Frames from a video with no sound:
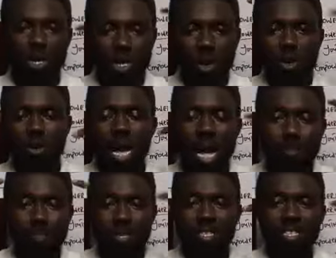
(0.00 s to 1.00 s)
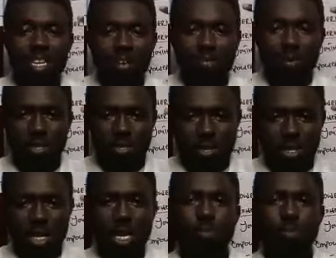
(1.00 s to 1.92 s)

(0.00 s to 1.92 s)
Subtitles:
It all happens here first.